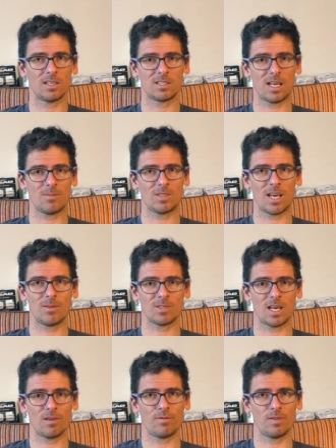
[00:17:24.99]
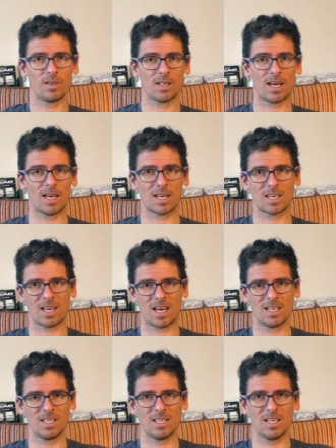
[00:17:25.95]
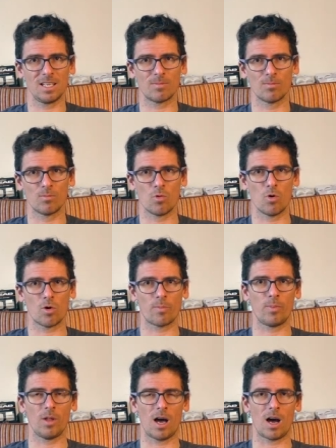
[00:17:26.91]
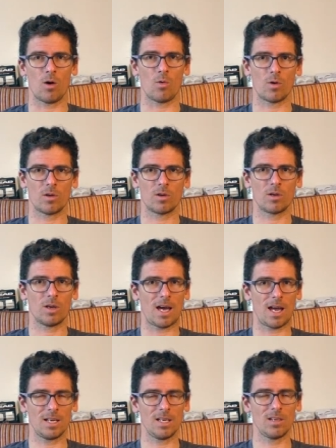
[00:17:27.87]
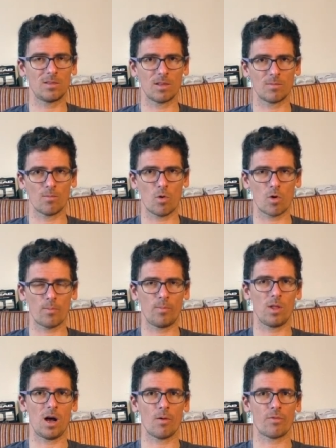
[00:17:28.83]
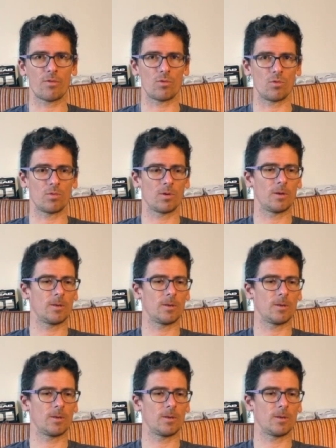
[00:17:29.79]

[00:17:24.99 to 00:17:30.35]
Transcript: sometimes i feel like i need more plow i need the more plow through